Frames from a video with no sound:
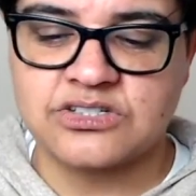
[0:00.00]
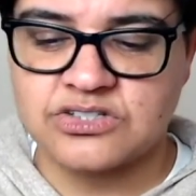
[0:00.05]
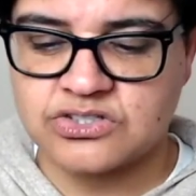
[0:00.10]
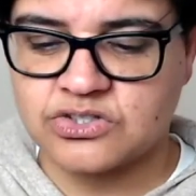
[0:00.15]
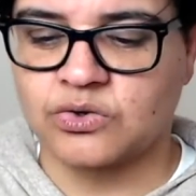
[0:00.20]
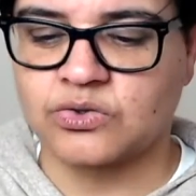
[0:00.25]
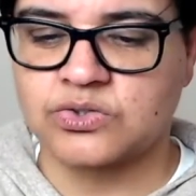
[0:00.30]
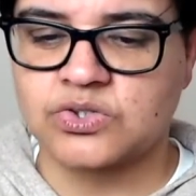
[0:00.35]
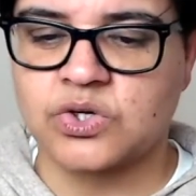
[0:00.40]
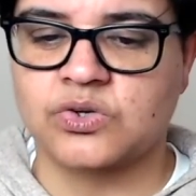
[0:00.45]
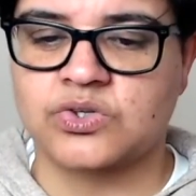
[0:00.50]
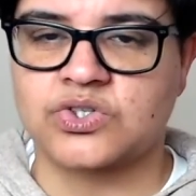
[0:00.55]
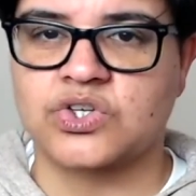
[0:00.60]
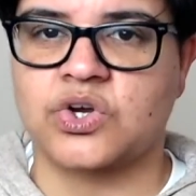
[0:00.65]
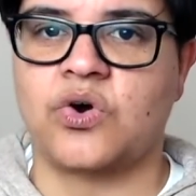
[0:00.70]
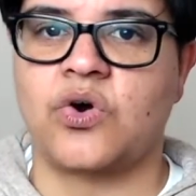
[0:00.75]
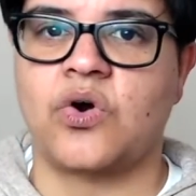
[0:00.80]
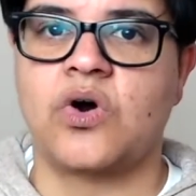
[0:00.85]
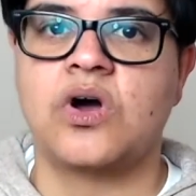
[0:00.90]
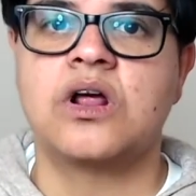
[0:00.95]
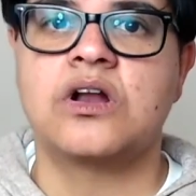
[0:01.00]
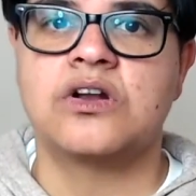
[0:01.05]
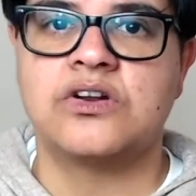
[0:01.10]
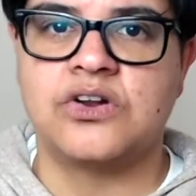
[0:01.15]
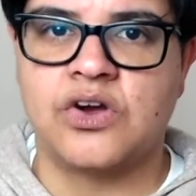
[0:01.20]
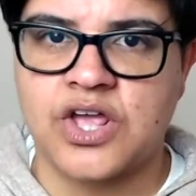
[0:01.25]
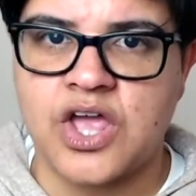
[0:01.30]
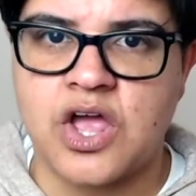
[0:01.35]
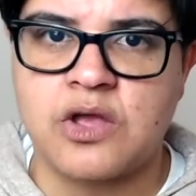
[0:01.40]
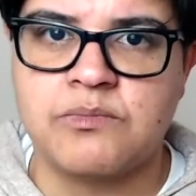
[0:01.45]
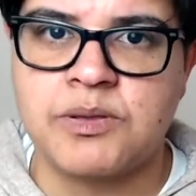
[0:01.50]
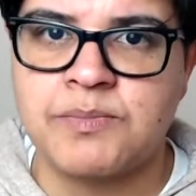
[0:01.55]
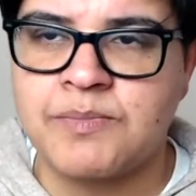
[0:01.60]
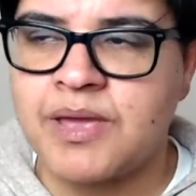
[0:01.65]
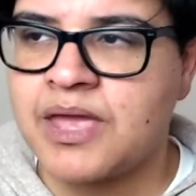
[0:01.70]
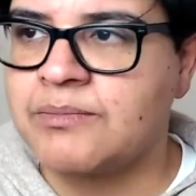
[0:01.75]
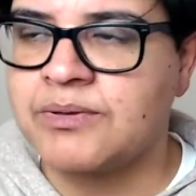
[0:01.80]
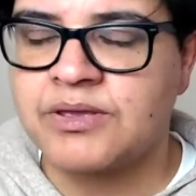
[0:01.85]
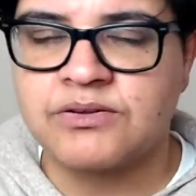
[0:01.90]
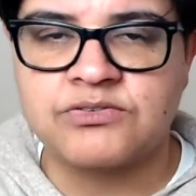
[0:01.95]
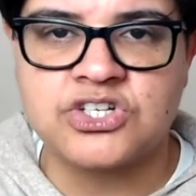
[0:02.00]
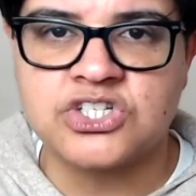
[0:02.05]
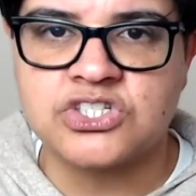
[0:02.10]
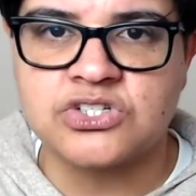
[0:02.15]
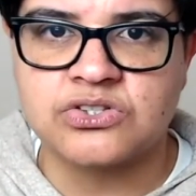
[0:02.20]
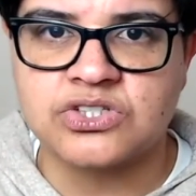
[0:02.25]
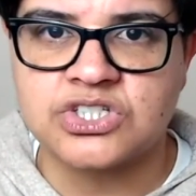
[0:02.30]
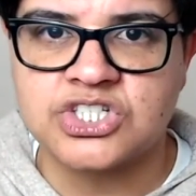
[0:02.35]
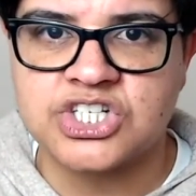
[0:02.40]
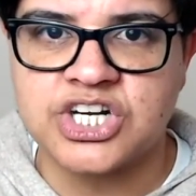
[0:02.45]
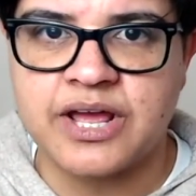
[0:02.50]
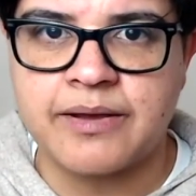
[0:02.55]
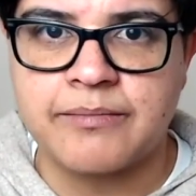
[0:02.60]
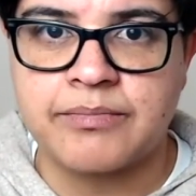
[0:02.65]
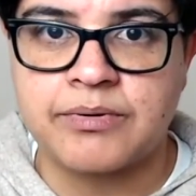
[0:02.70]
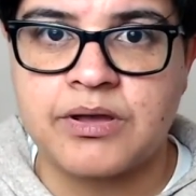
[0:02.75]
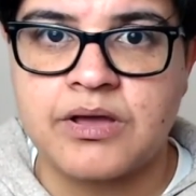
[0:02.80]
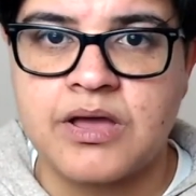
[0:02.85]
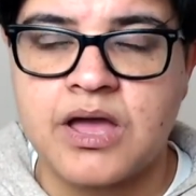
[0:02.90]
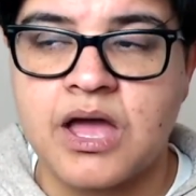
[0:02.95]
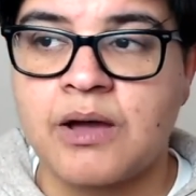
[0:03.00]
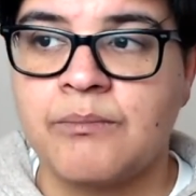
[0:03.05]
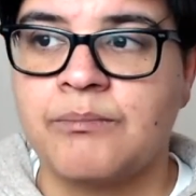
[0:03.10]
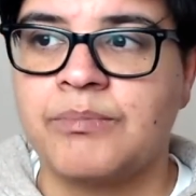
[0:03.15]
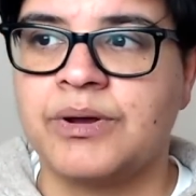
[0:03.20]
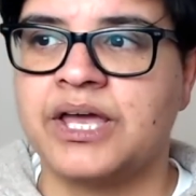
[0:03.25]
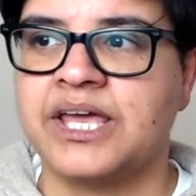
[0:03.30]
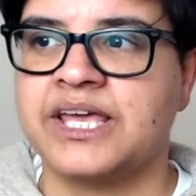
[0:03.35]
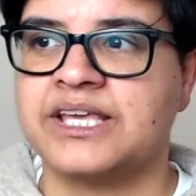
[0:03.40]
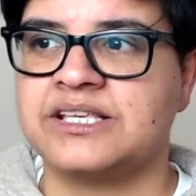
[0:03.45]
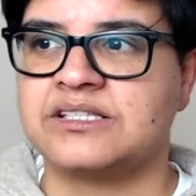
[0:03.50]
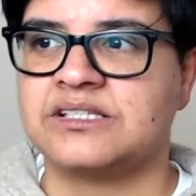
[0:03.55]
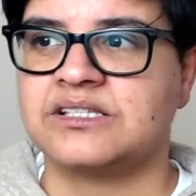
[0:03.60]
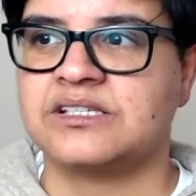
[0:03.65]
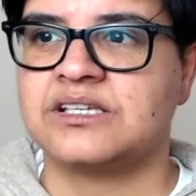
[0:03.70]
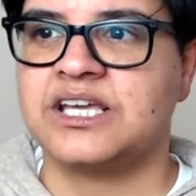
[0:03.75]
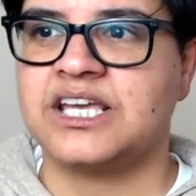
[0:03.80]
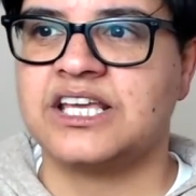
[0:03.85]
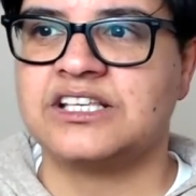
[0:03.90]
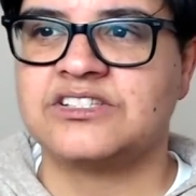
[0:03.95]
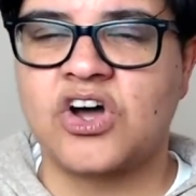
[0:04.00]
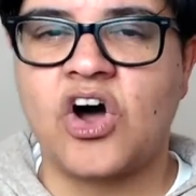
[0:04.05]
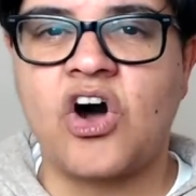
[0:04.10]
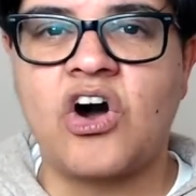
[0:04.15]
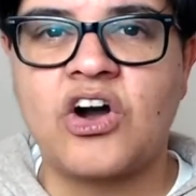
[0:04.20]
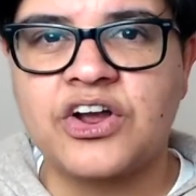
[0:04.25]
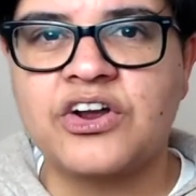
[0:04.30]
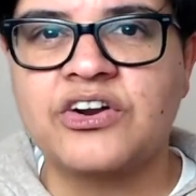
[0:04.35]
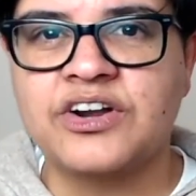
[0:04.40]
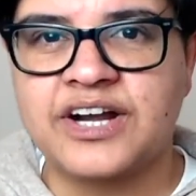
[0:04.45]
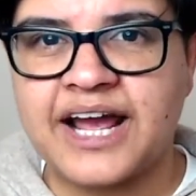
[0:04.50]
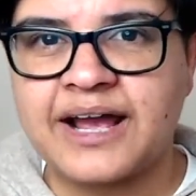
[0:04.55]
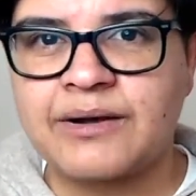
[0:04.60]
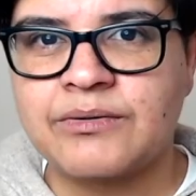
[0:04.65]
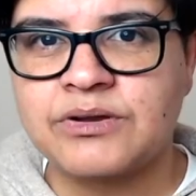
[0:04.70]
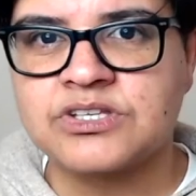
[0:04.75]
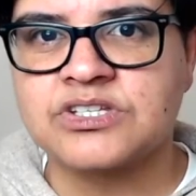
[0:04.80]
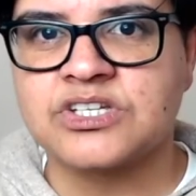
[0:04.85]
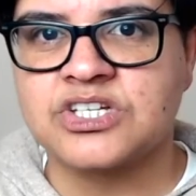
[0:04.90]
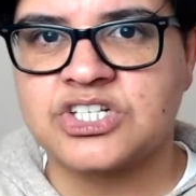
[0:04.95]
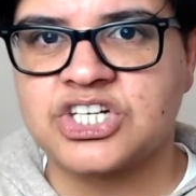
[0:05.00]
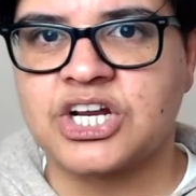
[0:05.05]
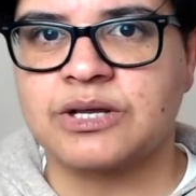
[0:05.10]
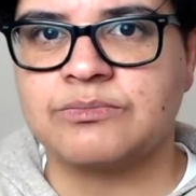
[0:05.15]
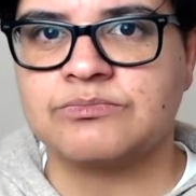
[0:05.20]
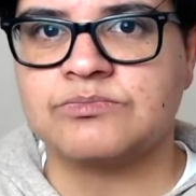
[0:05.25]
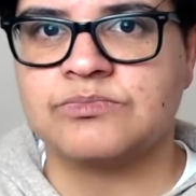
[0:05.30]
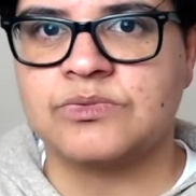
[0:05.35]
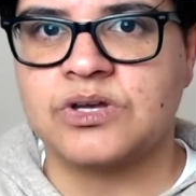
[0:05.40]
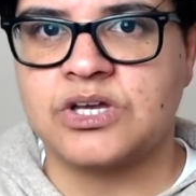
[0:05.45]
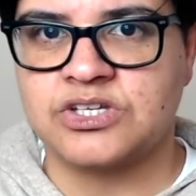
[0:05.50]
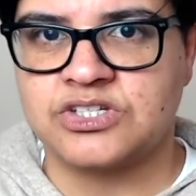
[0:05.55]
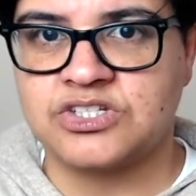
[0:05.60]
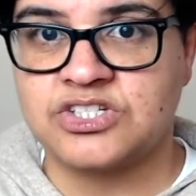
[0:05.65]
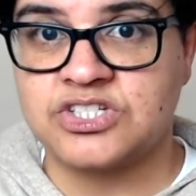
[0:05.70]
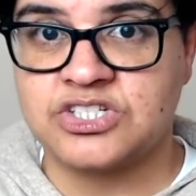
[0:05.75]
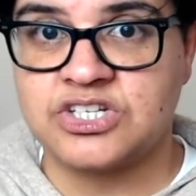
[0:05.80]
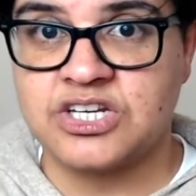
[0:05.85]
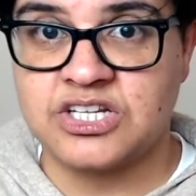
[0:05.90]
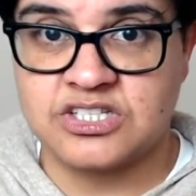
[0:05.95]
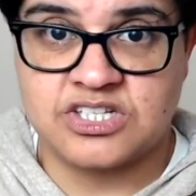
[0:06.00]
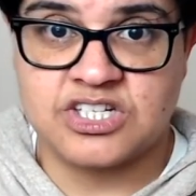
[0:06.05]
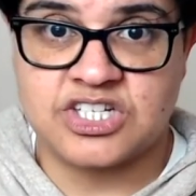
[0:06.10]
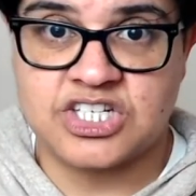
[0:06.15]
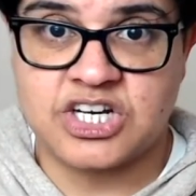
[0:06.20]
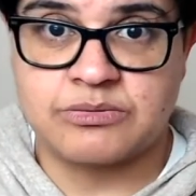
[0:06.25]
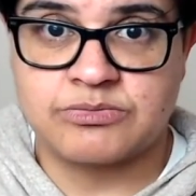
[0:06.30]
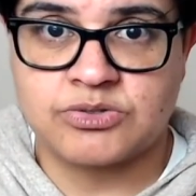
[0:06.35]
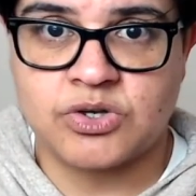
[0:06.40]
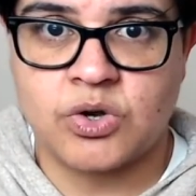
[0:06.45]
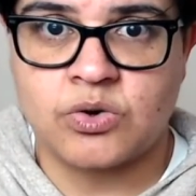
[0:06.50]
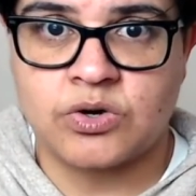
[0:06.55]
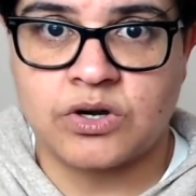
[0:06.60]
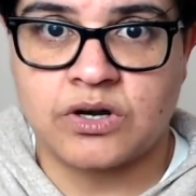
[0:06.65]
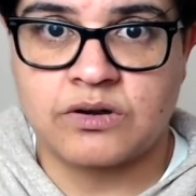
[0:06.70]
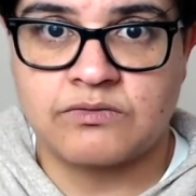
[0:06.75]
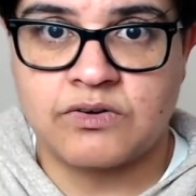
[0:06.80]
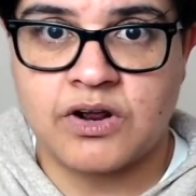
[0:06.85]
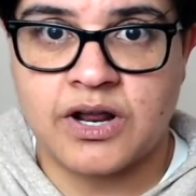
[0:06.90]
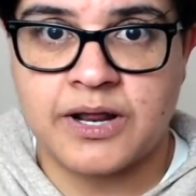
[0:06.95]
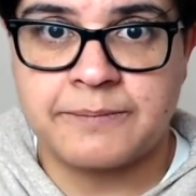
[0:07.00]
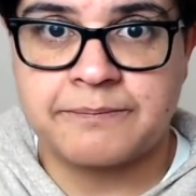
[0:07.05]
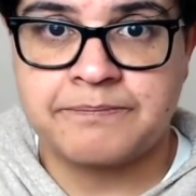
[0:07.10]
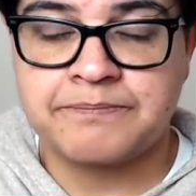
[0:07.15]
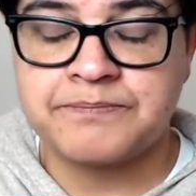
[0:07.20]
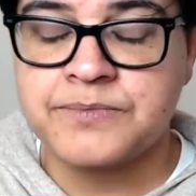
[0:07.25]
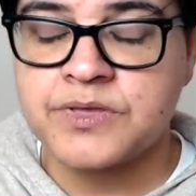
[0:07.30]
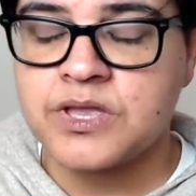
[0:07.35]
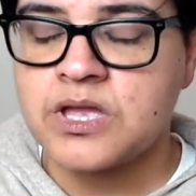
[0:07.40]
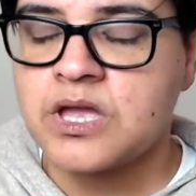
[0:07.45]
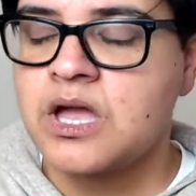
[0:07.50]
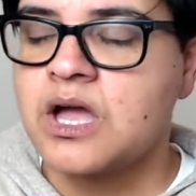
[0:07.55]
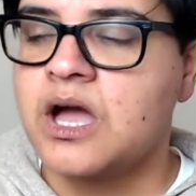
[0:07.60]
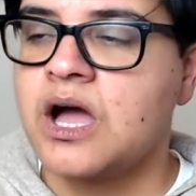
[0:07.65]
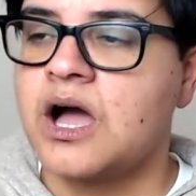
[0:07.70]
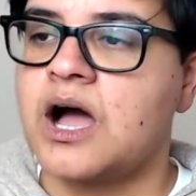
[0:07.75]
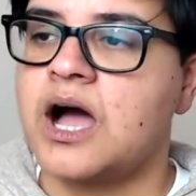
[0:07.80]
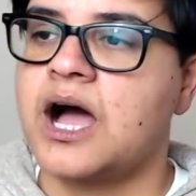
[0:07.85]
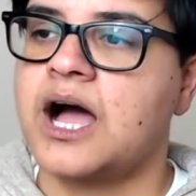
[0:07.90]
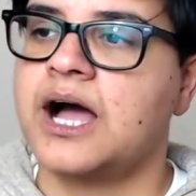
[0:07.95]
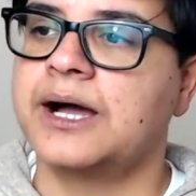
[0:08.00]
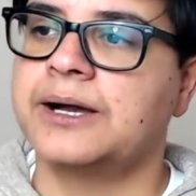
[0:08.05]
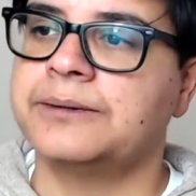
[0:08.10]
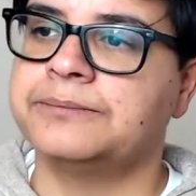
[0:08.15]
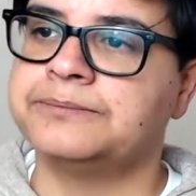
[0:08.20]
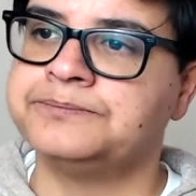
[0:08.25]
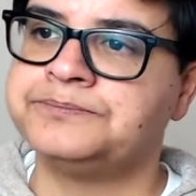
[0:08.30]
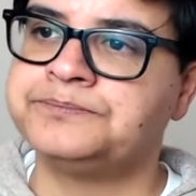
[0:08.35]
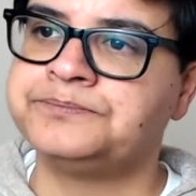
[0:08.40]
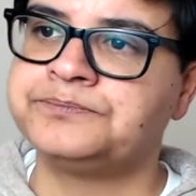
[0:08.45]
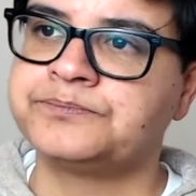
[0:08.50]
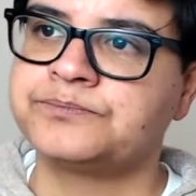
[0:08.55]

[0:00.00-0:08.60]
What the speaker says: Naomi, maybe if she's on the ship. But his ire now is at James Holden, right? I